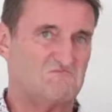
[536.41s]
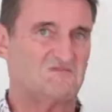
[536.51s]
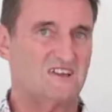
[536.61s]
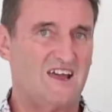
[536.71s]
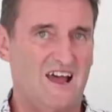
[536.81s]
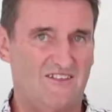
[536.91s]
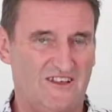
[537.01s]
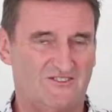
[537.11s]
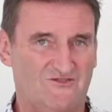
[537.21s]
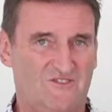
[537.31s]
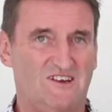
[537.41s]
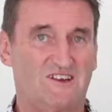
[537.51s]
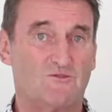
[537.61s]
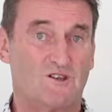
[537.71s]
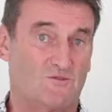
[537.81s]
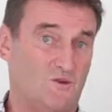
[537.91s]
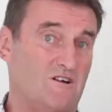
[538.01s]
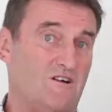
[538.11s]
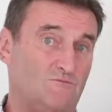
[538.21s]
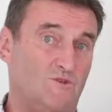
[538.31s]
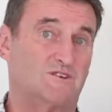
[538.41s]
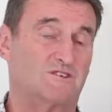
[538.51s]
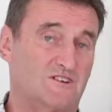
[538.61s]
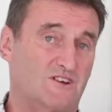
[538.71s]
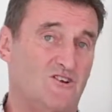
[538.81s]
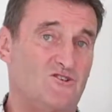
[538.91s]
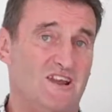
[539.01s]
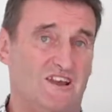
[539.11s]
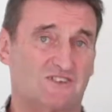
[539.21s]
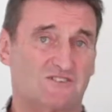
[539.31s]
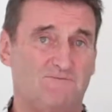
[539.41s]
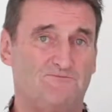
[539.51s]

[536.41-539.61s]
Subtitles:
see how that's fitting with where I'm wanting to go next.